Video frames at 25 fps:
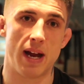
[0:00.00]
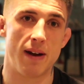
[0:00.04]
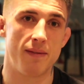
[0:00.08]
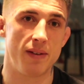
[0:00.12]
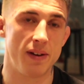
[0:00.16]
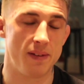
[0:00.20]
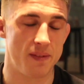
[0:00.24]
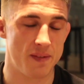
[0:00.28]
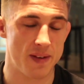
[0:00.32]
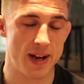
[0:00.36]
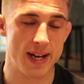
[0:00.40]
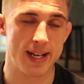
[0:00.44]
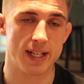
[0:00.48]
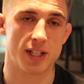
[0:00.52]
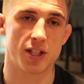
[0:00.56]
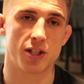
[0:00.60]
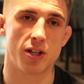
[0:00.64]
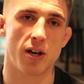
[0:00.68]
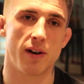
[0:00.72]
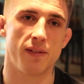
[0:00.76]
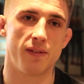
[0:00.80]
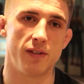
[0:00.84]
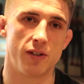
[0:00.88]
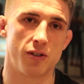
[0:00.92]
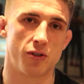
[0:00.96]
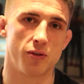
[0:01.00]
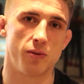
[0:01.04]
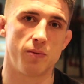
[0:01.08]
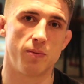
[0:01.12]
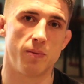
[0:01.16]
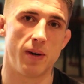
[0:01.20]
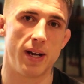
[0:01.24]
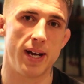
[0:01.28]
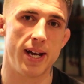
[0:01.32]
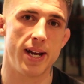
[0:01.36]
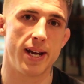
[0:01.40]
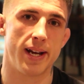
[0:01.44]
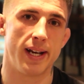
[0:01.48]
Every fight is tough in its own
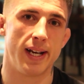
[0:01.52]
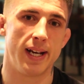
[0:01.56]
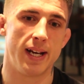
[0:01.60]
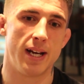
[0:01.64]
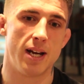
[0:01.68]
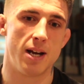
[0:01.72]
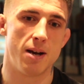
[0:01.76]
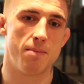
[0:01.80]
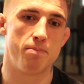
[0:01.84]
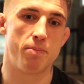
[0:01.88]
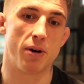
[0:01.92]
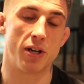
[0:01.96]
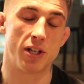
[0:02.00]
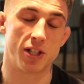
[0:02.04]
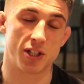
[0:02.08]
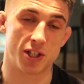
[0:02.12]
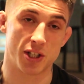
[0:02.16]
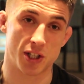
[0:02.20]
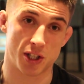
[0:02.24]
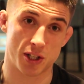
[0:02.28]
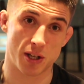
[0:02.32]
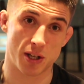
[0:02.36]
way, but it's as